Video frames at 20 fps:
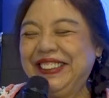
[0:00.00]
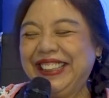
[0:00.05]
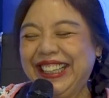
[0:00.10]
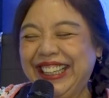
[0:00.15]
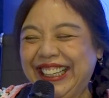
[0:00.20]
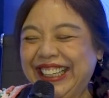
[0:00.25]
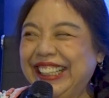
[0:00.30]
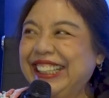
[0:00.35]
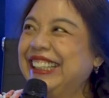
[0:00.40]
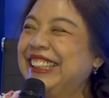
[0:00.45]

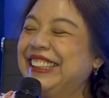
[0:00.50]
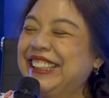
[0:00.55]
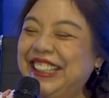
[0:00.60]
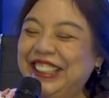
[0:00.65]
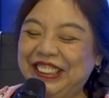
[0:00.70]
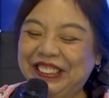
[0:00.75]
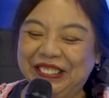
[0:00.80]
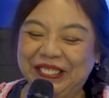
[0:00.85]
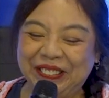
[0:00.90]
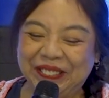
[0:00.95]
Okay,
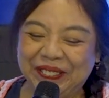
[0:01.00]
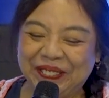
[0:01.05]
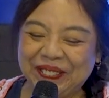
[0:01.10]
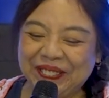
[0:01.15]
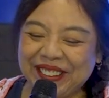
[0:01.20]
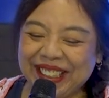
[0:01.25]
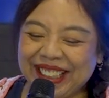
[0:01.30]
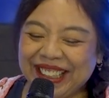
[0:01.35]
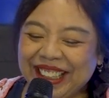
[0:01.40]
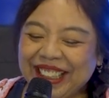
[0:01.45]
thank you.
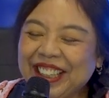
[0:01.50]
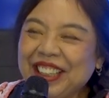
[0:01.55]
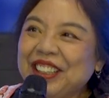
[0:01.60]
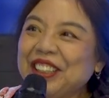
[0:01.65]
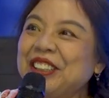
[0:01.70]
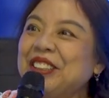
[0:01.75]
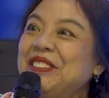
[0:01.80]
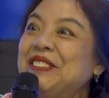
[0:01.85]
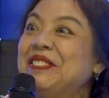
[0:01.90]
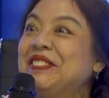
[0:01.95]

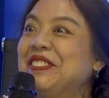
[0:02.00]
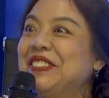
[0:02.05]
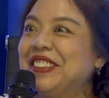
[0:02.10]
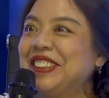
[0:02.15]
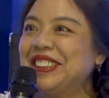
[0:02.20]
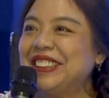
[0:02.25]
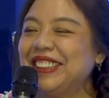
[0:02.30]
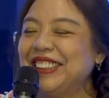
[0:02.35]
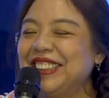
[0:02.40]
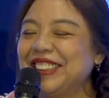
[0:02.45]

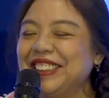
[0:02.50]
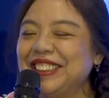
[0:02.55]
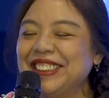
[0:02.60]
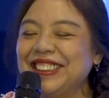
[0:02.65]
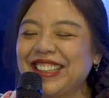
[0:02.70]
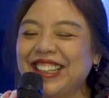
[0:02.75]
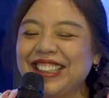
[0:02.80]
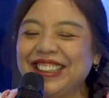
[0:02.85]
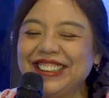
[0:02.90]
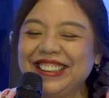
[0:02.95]
There's a little
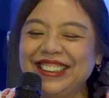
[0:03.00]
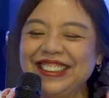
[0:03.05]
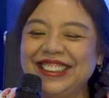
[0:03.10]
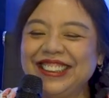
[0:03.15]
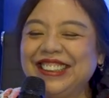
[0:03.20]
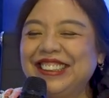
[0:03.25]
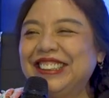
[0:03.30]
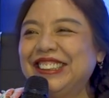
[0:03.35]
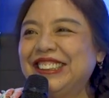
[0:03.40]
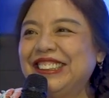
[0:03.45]
science
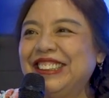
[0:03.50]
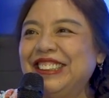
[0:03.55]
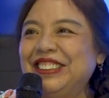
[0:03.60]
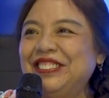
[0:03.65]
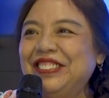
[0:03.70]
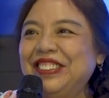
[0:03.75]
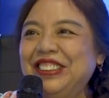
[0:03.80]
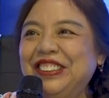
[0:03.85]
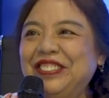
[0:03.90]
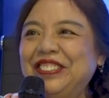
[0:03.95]
here,
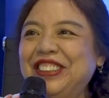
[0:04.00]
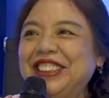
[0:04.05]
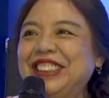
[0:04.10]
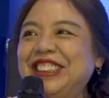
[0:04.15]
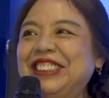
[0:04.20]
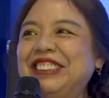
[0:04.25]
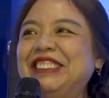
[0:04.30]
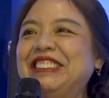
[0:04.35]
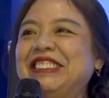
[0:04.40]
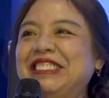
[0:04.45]
even if
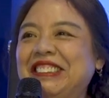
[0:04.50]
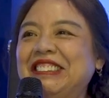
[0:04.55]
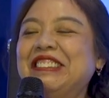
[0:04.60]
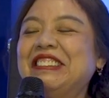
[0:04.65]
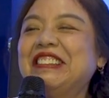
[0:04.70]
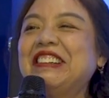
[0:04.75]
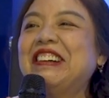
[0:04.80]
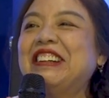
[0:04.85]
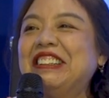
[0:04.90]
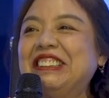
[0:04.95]
it's
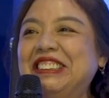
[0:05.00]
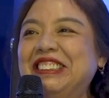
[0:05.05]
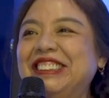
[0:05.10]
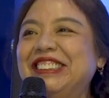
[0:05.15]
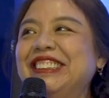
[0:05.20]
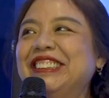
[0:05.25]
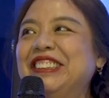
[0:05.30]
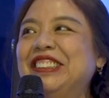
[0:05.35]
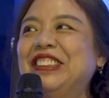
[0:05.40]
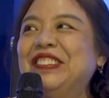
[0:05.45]

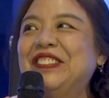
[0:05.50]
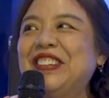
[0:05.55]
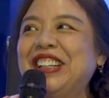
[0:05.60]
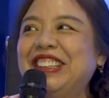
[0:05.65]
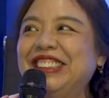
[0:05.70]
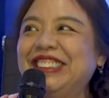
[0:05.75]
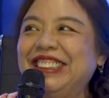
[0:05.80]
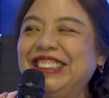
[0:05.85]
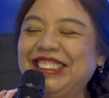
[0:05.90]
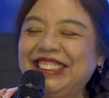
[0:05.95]
arts and
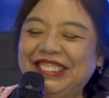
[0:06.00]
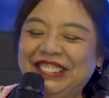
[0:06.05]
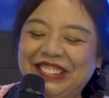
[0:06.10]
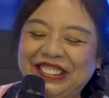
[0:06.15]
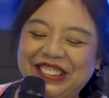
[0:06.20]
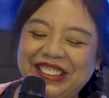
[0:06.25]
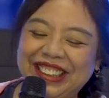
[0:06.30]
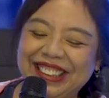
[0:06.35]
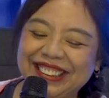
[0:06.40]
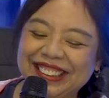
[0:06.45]
humanities
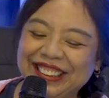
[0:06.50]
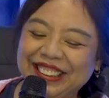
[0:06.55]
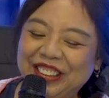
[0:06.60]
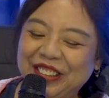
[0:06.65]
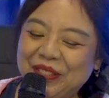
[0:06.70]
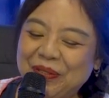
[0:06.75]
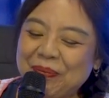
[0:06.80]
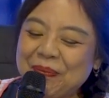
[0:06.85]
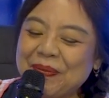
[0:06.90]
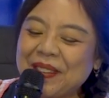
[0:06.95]
related.
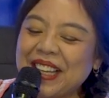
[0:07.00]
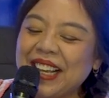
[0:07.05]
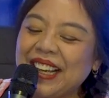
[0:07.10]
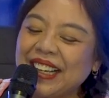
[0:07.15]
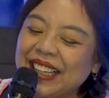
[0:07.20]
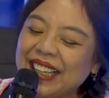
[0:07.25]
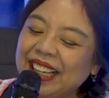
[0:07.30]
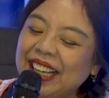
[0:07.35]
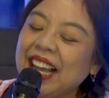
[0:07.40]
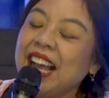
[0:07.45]

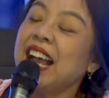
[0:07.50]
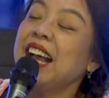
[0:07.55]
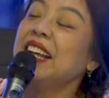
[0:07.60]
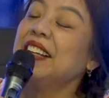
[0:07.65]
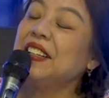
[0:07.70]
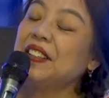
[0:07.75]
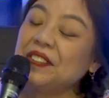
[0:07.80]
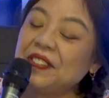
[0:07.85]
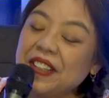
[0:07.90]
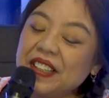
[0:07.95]
Okay,
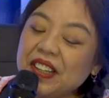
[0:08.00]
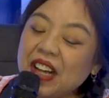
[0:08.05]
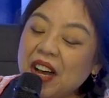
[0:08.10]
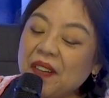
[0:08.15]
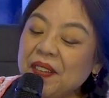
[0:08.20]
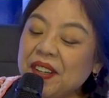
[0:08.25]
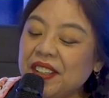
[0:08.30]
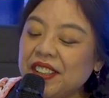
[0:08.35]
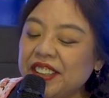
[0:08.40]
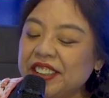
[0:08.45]
the
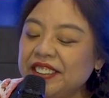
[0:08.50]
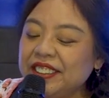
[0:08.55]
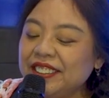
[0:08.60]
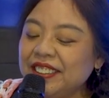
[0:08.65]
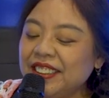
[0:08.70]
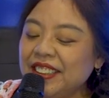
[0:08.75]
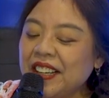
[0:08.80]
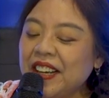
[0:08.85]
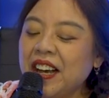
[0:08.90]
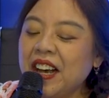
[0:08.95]

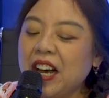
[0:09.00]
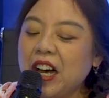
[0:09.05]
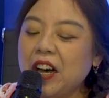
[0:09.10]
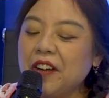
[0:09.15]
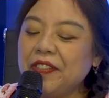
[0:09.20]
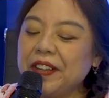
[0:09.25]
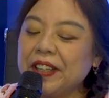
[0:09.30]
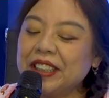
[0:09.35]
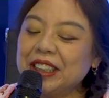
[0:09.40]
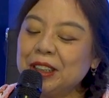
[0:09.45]
phenomenon
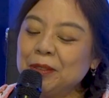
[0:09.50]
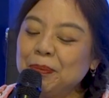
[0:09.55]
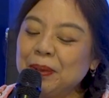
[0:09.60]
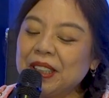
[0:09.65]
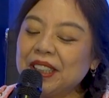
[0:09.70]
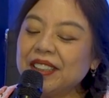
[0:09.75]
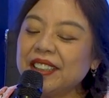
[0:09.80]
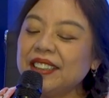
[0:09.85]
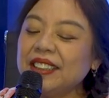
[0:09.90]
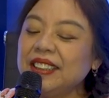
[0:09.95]
of
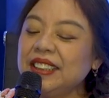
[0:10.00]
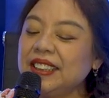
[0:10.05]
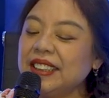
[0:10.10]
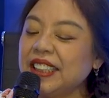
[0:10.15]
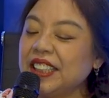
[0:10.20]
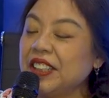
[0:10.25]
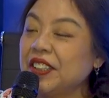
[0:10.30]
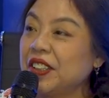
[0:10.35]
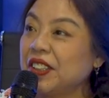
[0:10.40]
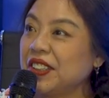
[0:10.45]

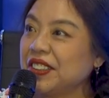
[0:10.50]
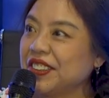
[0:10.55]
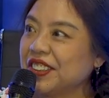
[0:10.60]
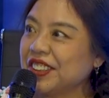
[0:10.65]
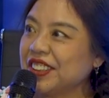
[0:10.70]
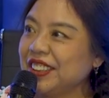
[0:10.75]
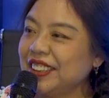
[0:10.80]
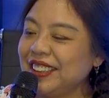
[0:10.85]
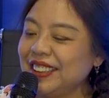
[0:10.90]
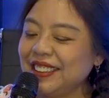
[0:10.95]
experiencing
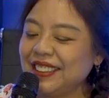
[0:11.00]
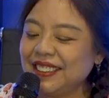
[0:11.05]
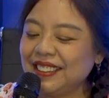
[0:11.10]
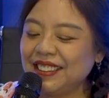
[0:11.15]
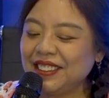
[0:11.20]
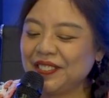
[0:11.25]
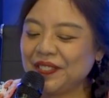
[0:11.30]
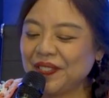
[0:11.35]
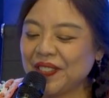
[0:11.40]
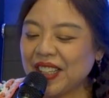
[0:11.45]

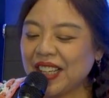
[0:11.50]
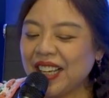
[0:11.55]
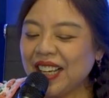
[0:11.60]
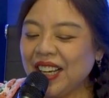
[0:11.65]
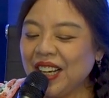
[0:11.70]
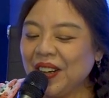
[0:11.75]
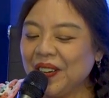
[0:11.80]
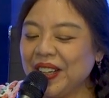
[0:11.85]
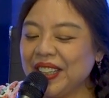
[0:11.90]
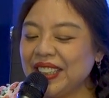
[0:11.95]
colors
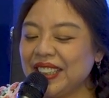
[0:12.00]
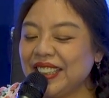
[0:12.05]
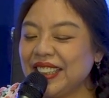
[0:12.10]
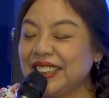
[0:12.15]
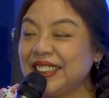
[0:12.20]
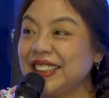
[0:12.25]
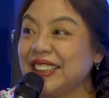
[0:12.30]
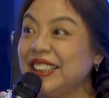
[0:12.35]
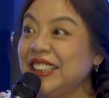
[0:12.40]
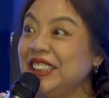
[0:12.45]
when
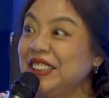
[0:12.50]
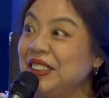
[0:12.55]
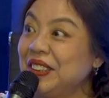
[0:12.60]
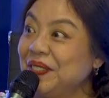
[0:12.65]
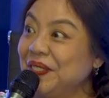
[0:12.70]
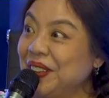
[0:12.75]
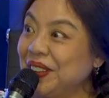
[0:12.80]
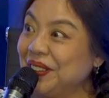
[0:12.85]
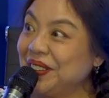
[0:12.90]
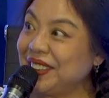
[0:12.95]
listening to
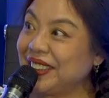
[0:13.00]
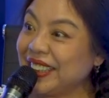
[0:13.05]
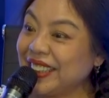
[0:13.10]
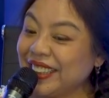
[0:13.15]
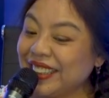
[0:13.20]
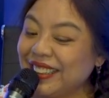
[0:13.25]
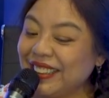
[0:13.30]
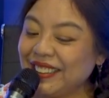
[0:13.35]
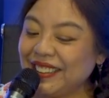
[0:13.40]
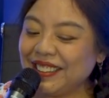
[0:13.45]

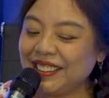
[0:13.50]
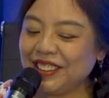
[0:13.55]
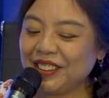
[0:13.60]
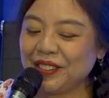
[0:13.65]
music,